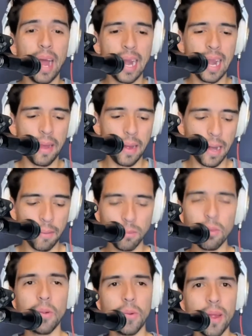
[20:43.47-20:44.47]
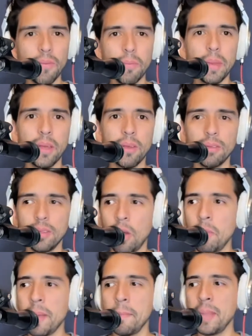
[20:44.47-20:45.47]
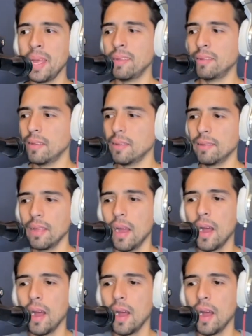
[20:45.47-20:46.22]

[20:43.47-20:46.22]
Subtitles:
and I'm so grateful because now my mixes